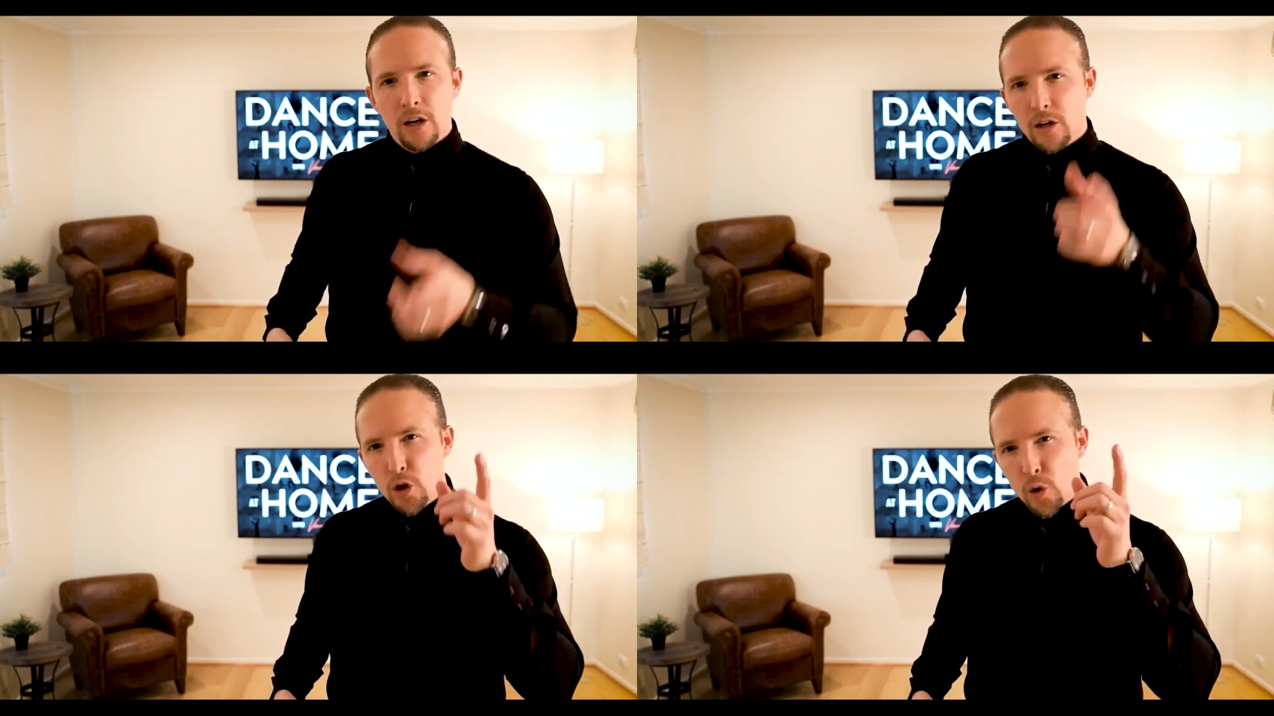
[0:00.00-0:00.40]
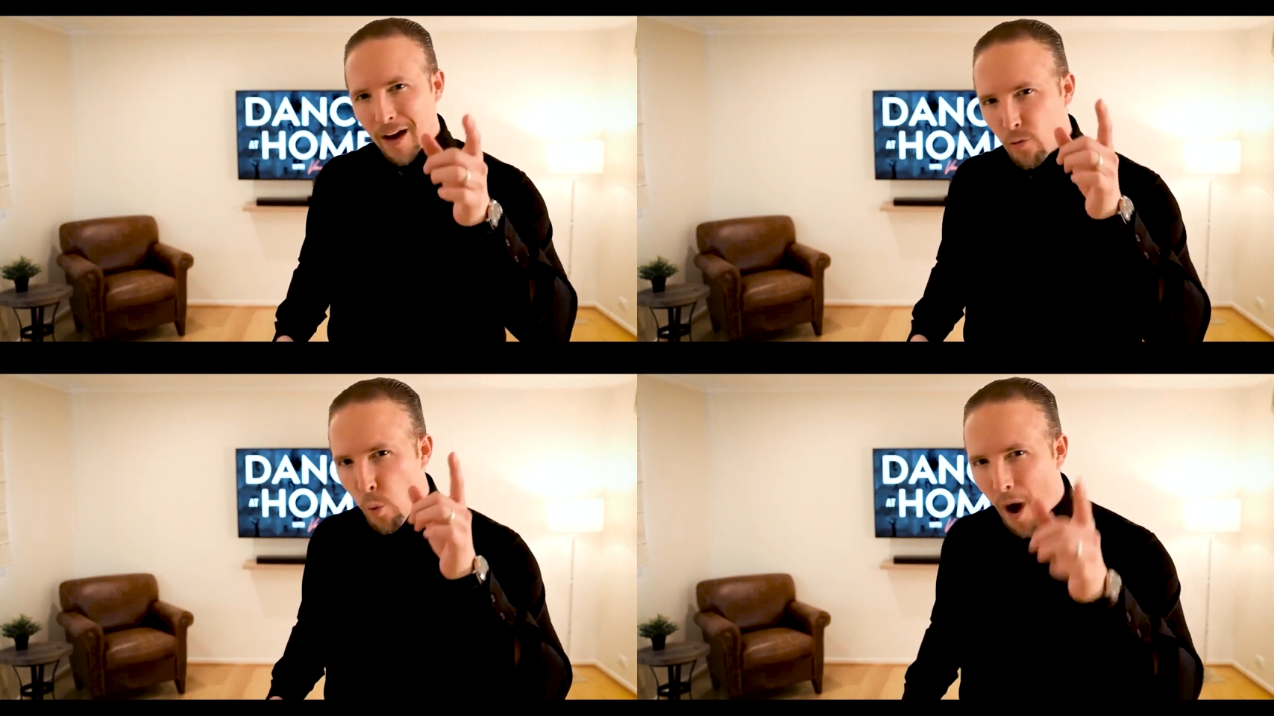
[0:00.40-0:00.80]
you
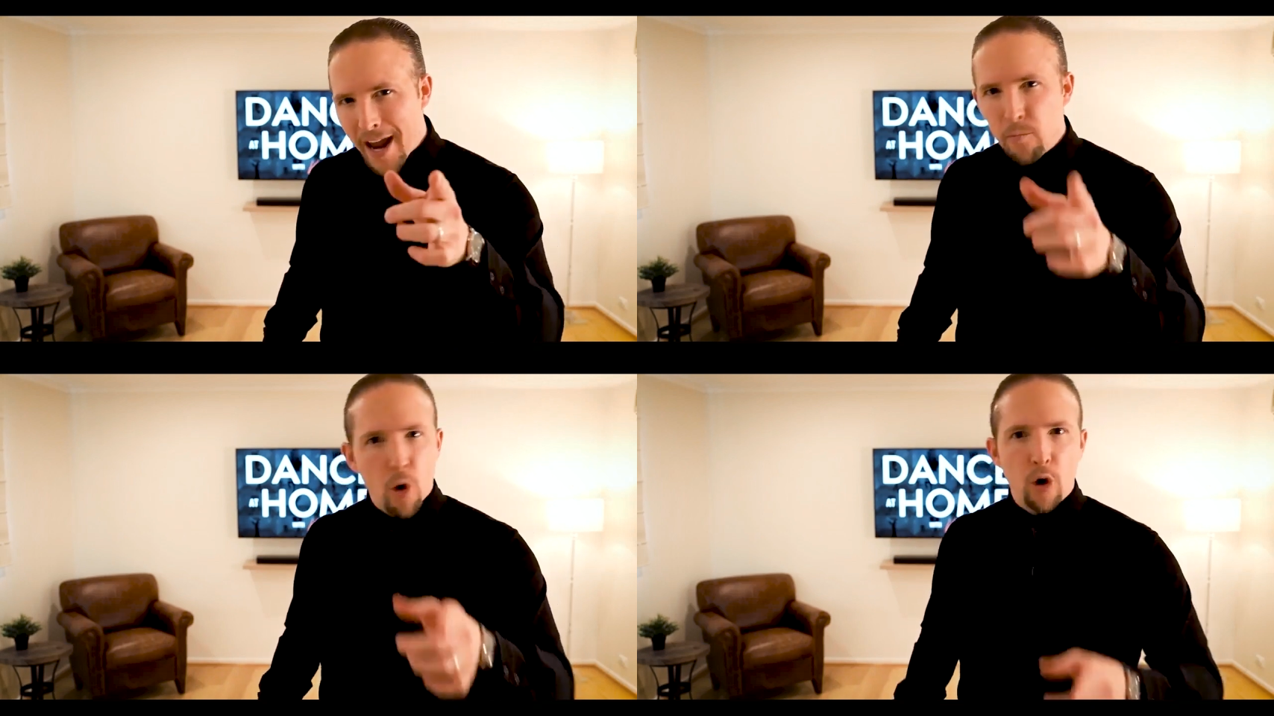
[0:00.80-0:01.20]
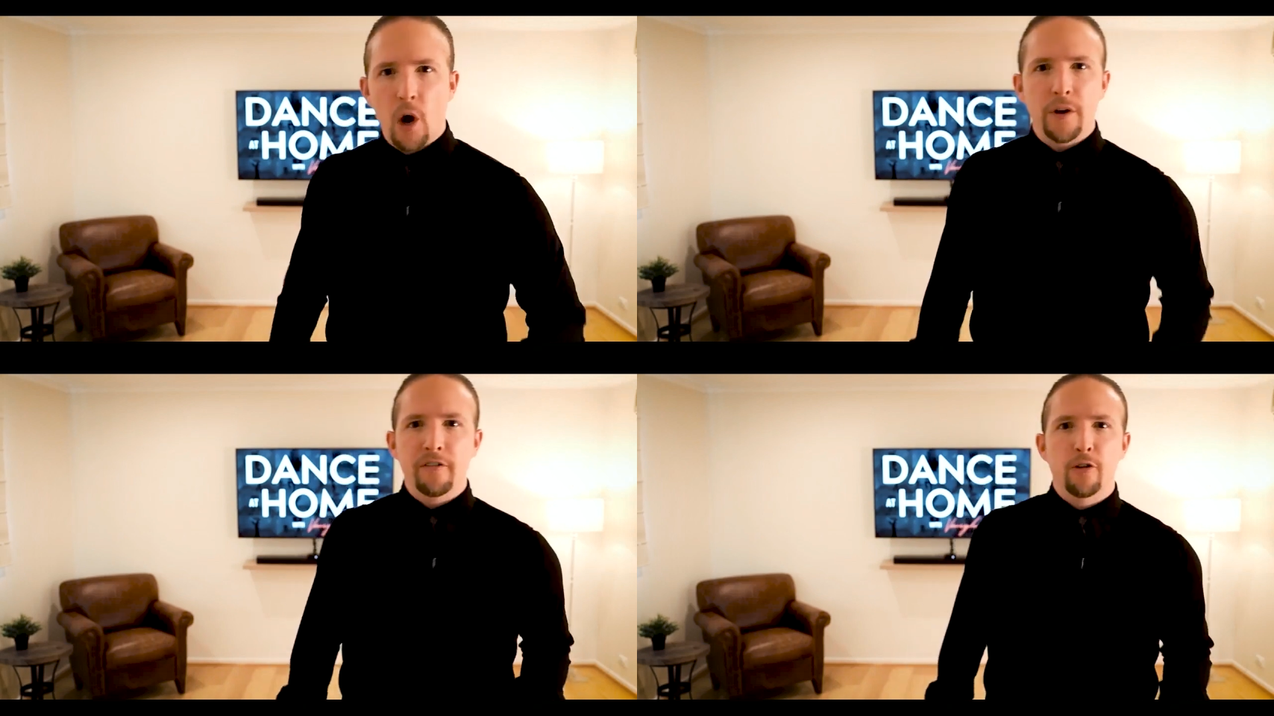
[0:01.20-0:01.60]
have way more
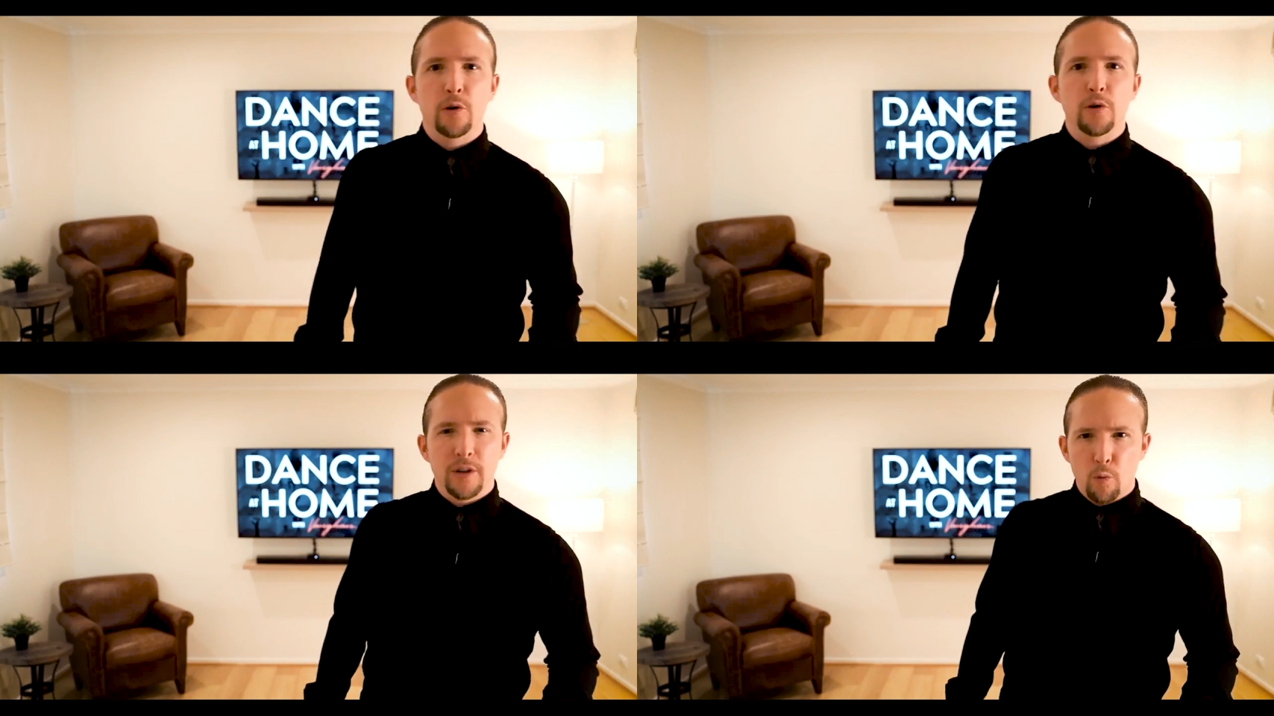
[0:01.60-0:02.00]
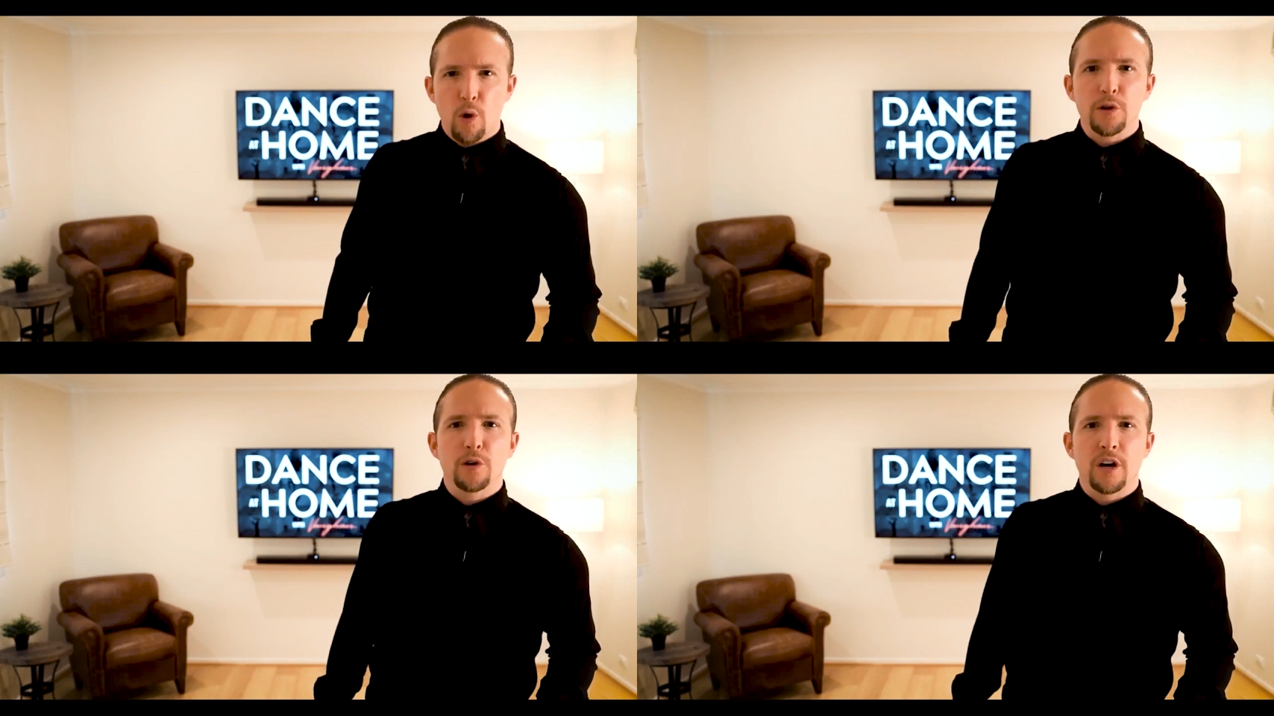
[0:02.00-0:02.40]
going for you than
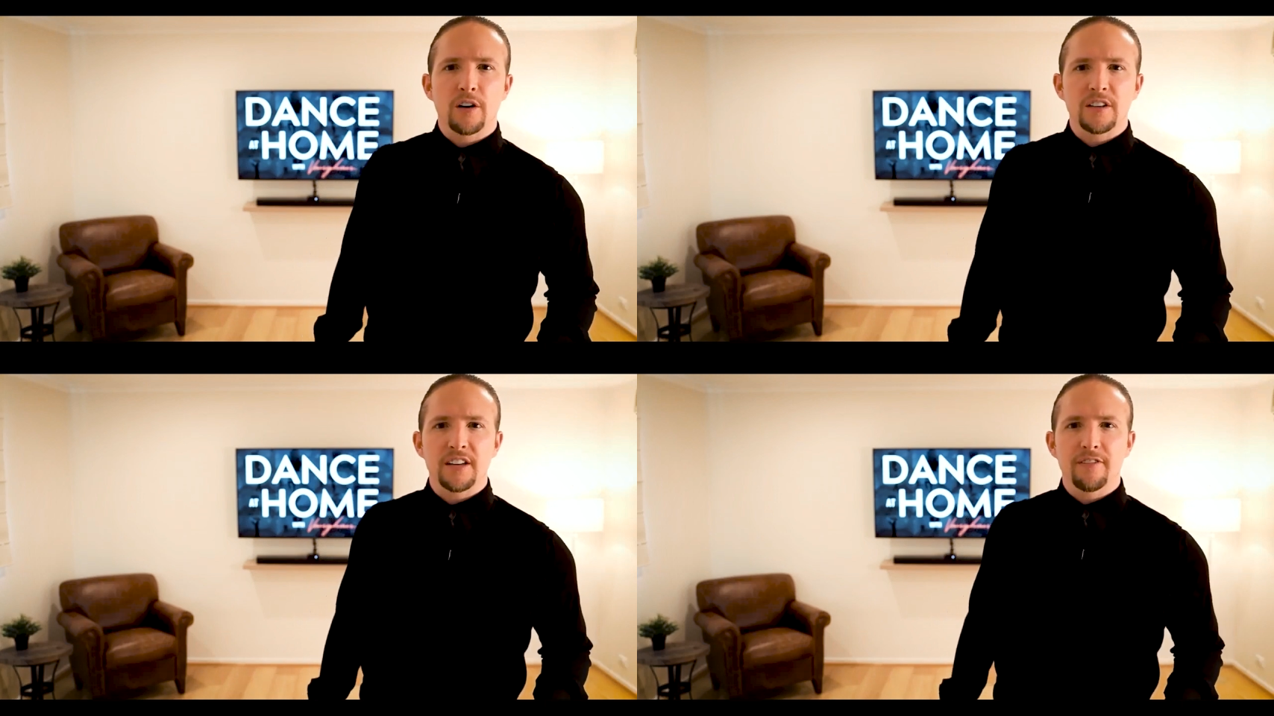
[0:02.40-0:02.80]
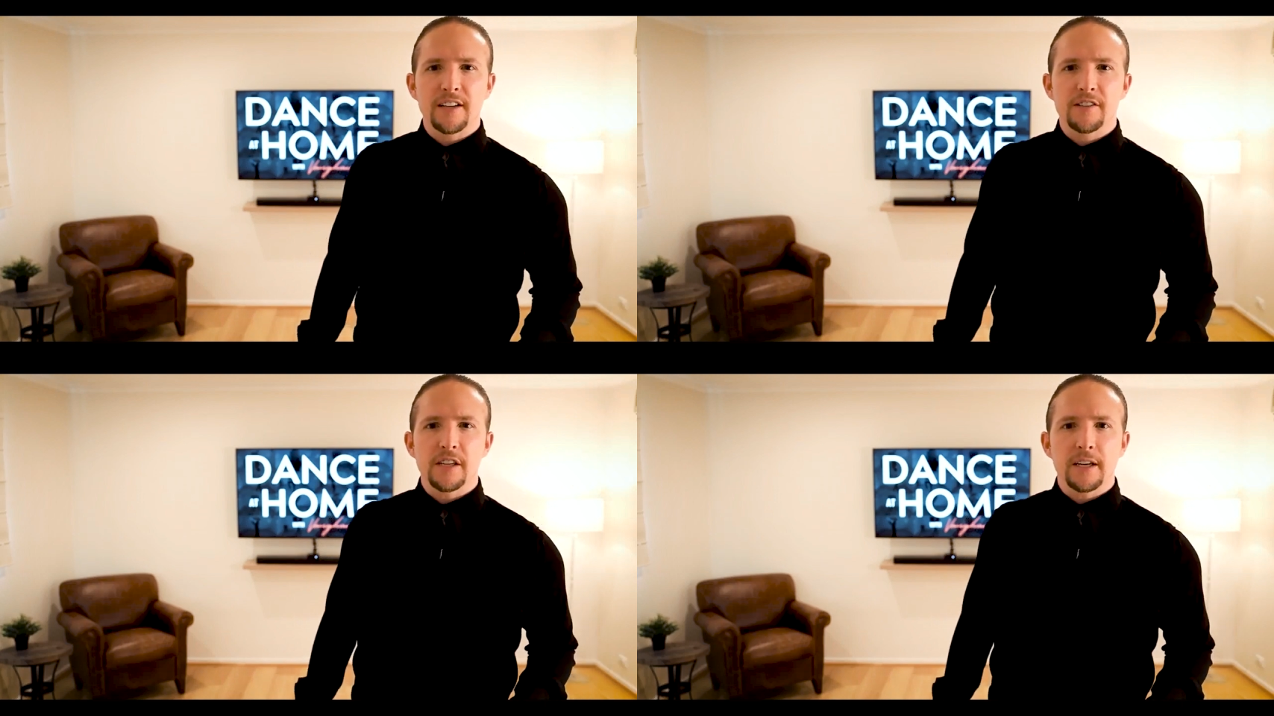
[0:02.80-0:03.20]
what you're currently
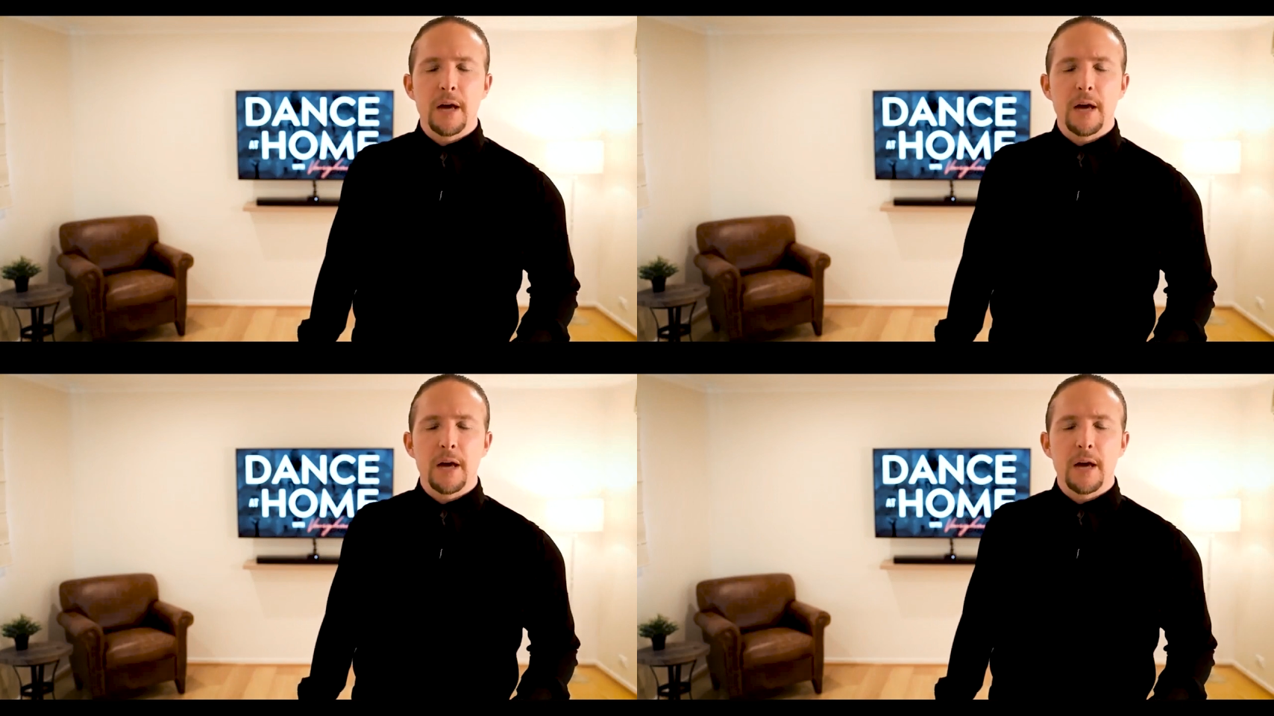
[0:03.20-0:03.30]
facing.